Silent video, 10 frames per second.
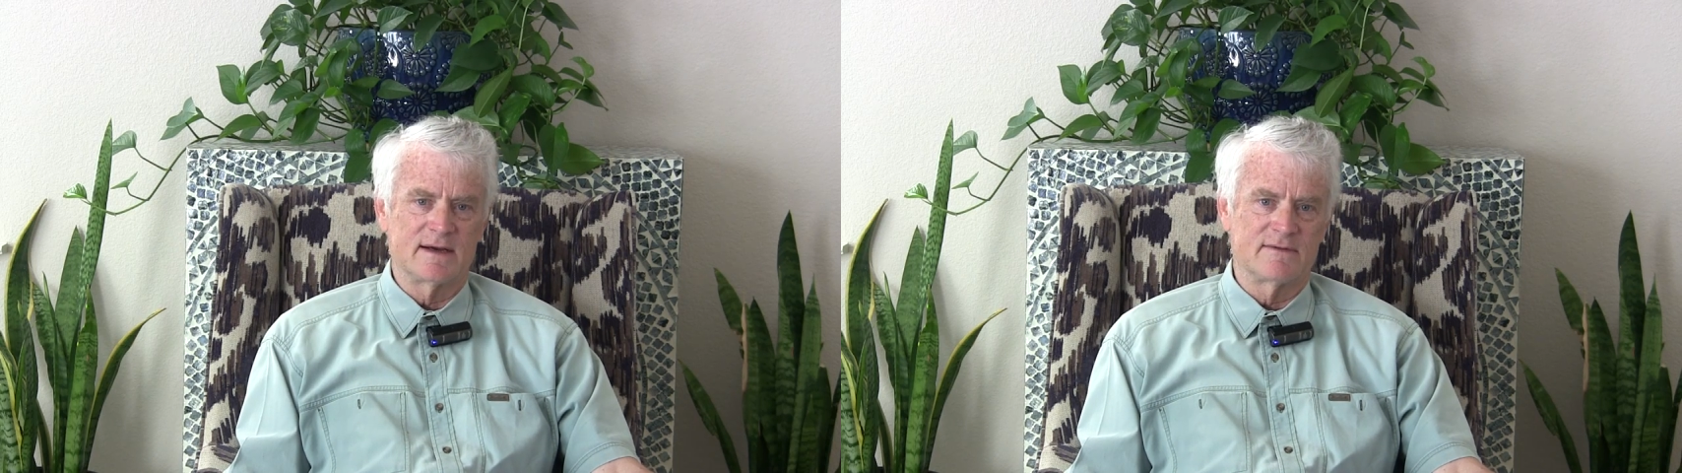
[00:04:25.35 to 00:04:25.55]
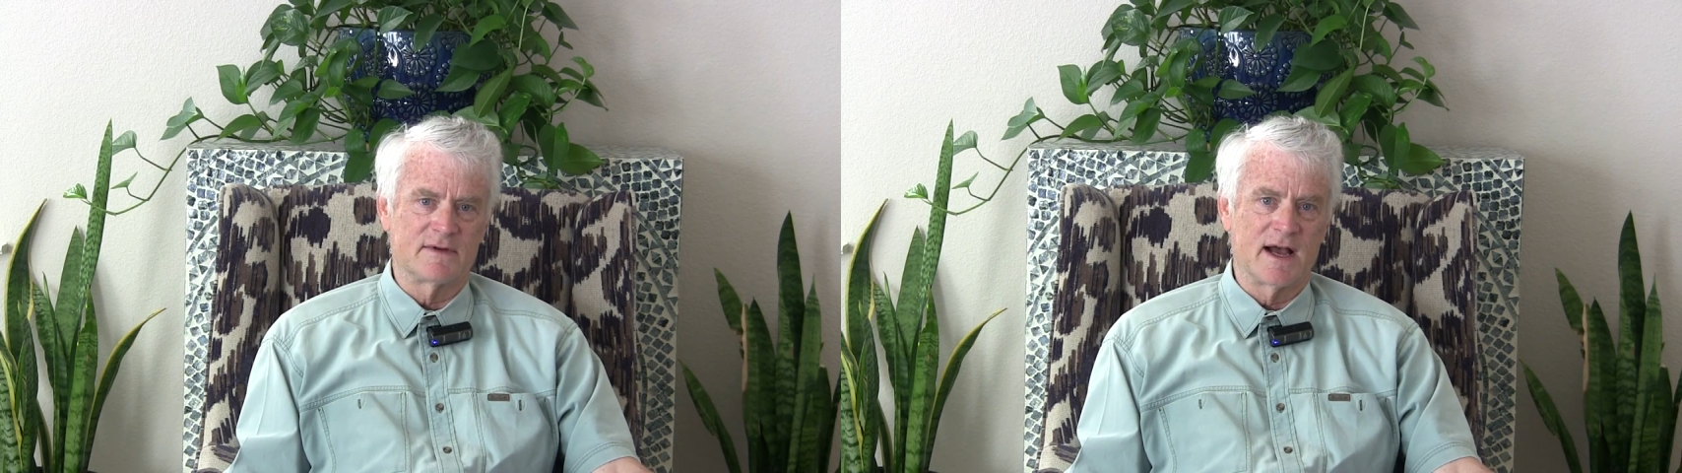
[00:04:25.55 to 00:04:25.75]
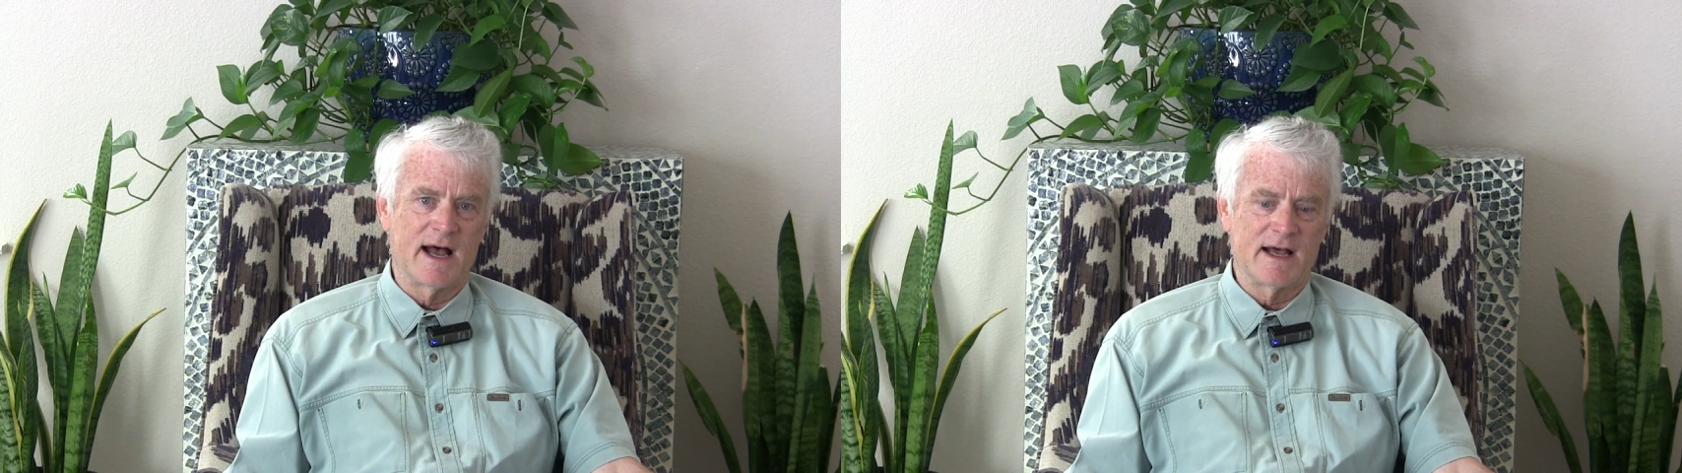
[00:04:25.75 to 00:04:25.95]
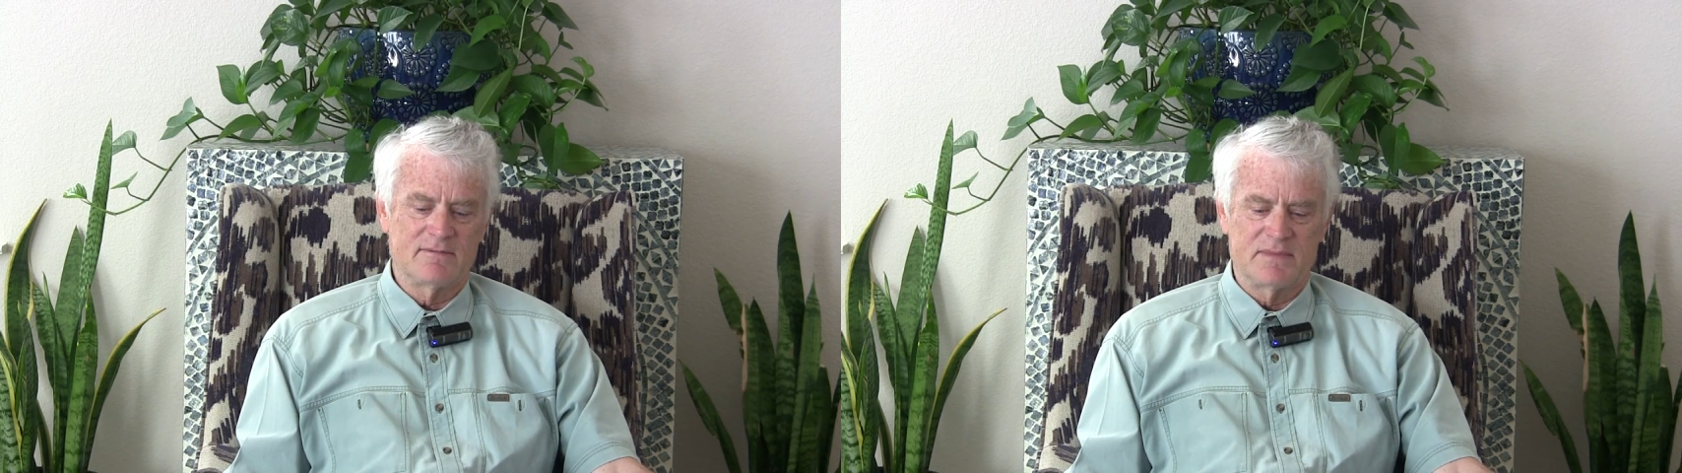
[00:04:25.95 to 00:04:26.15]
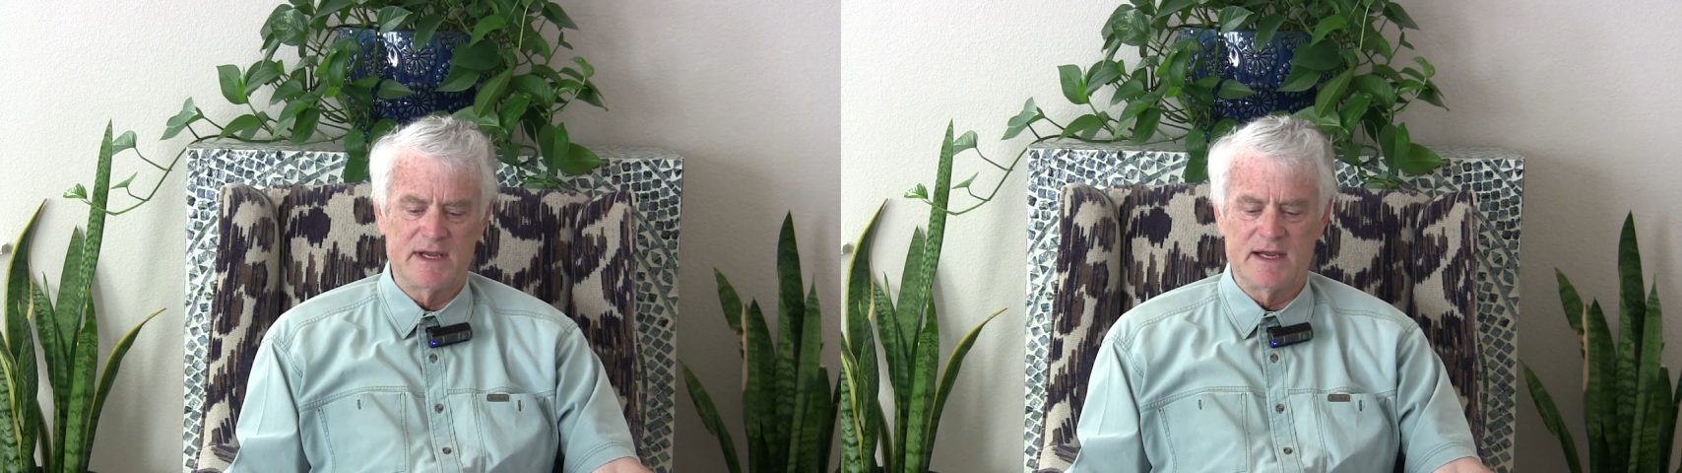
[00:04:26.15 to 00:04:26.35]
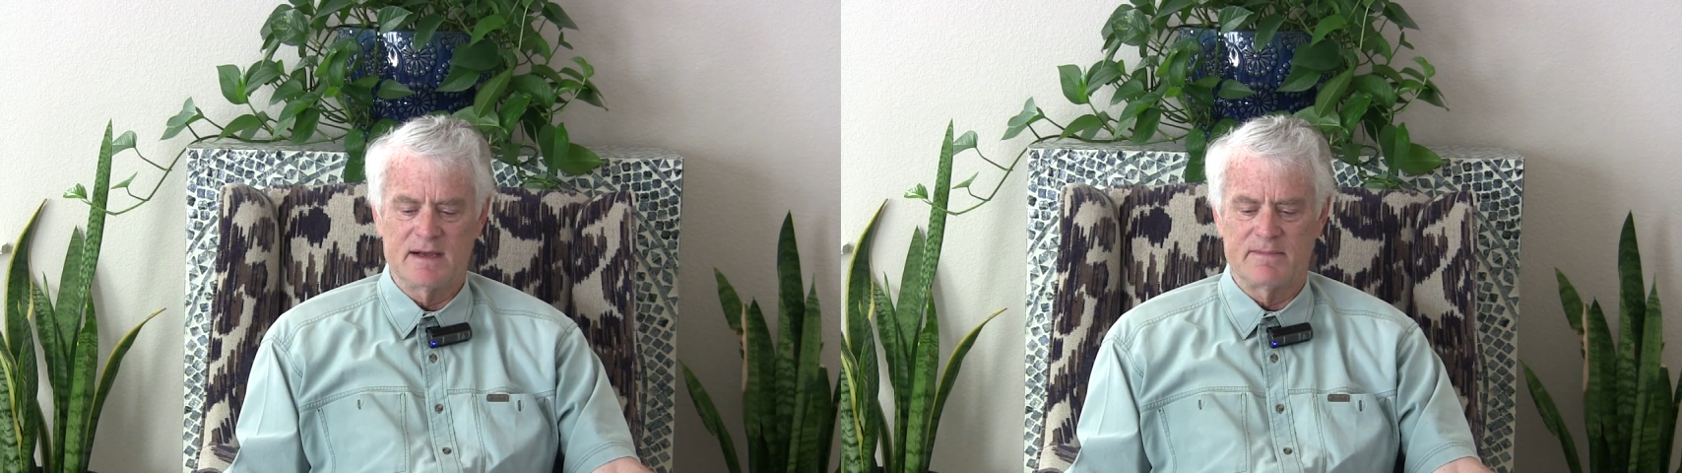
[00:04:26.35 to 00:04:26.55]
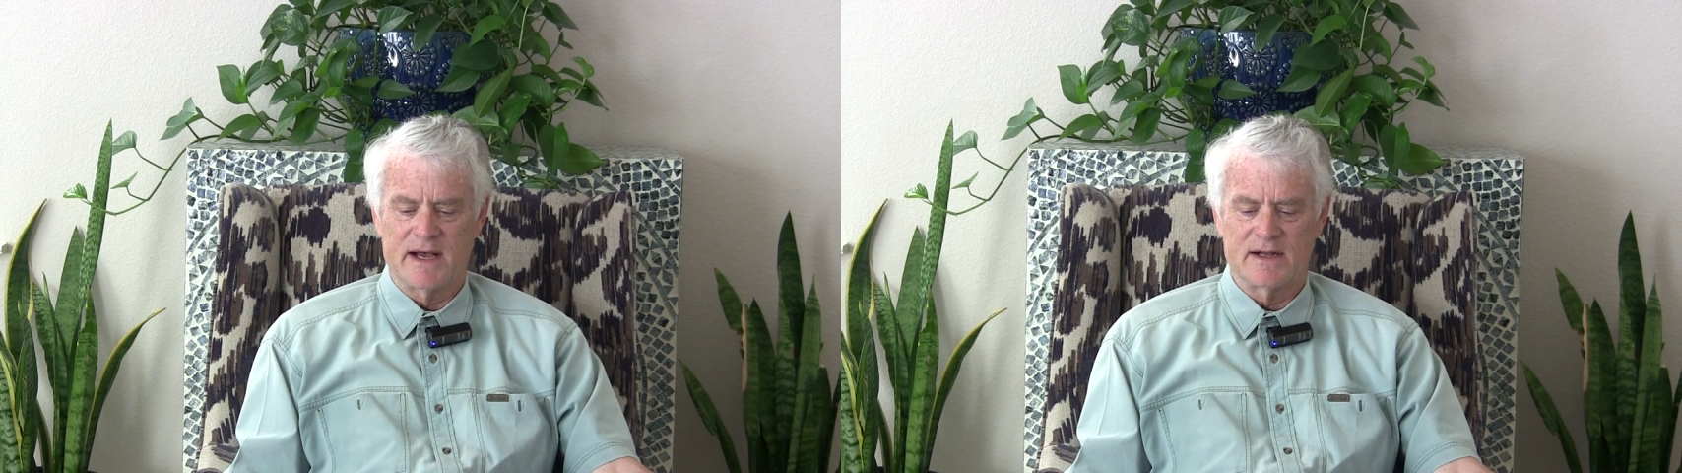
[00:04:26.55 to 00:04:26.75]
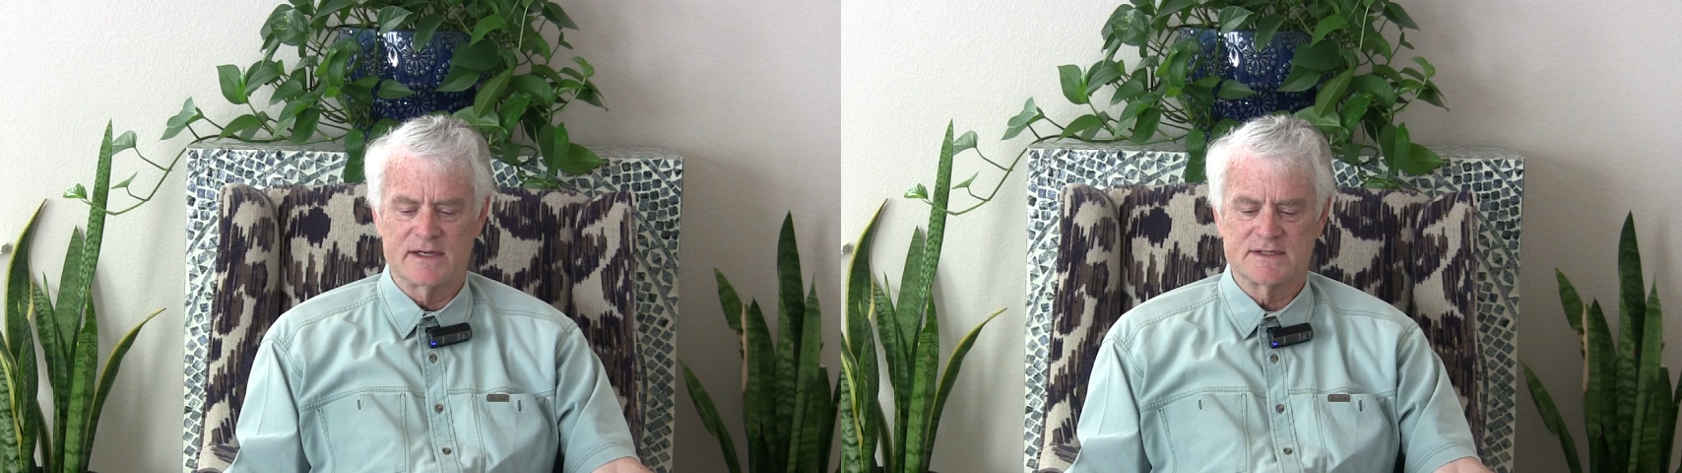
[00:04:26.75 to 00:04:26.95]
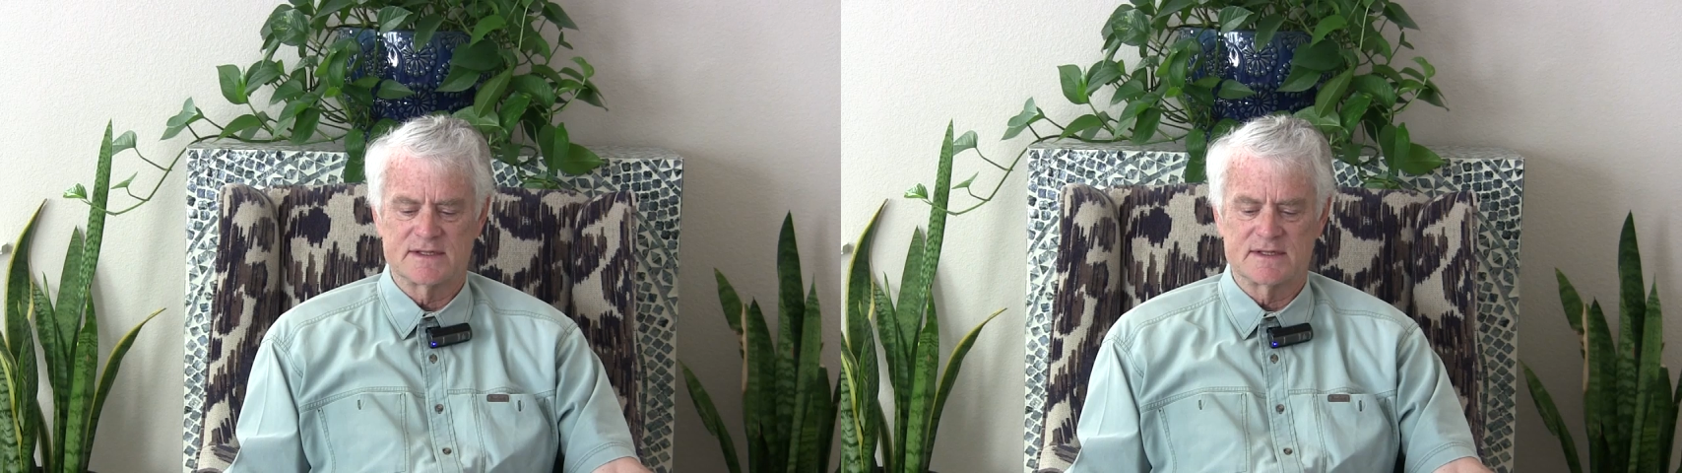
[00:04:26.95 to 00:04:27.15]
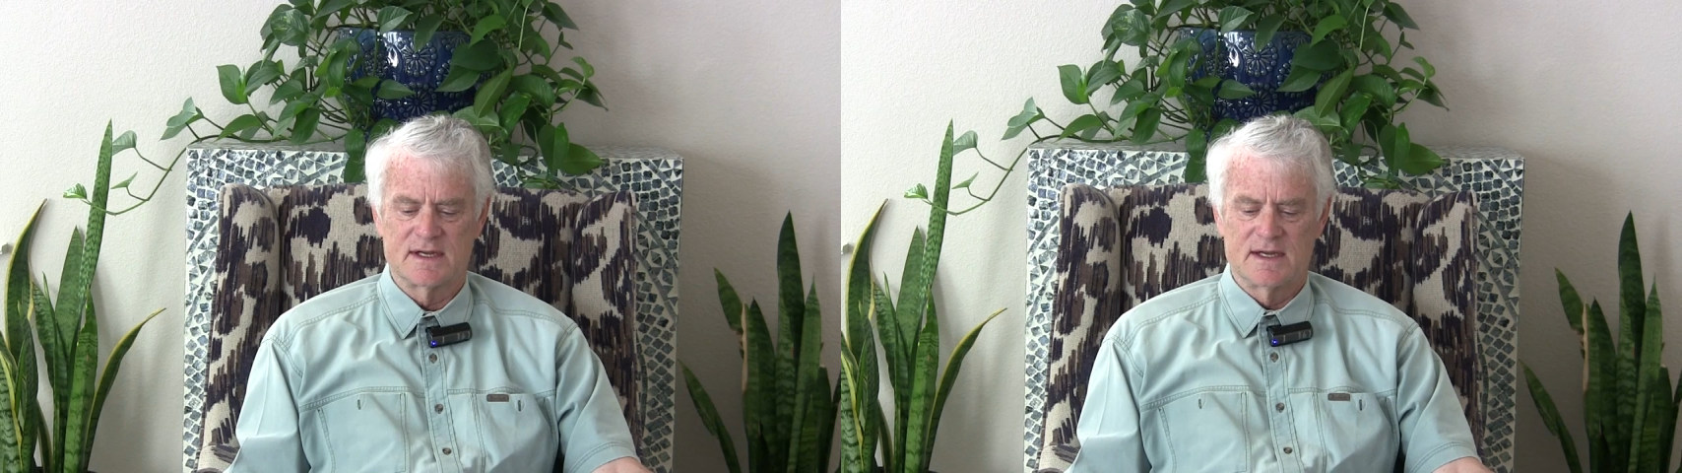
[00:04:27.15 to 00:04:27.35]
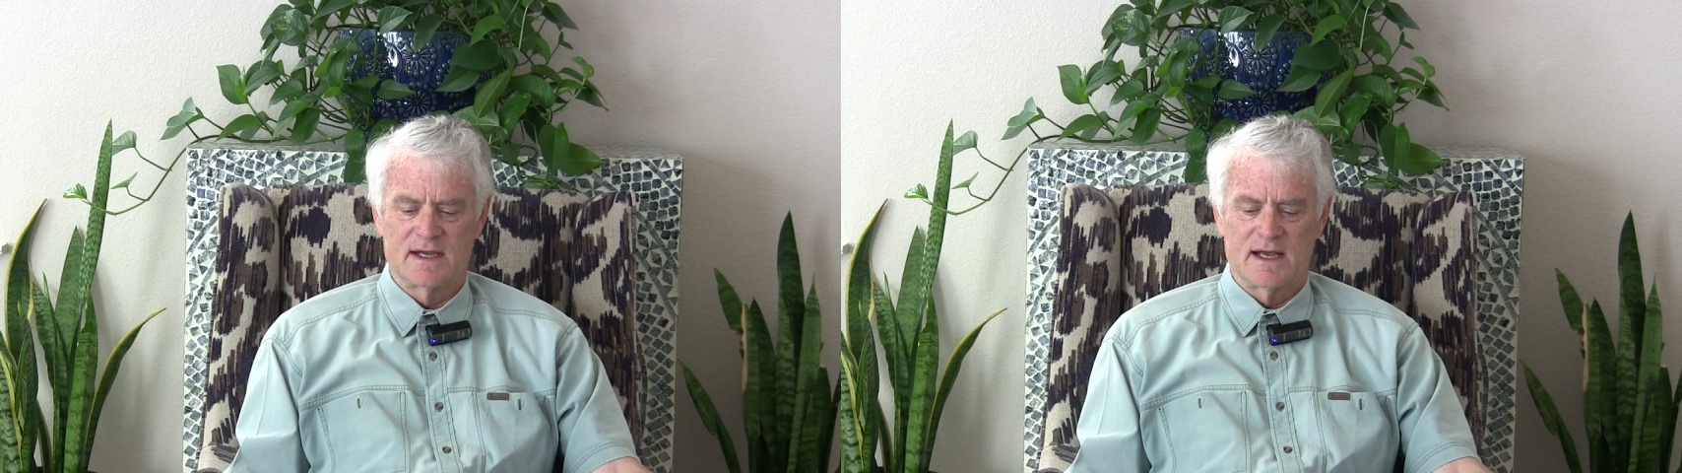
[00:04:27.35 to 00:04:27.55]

of God being about as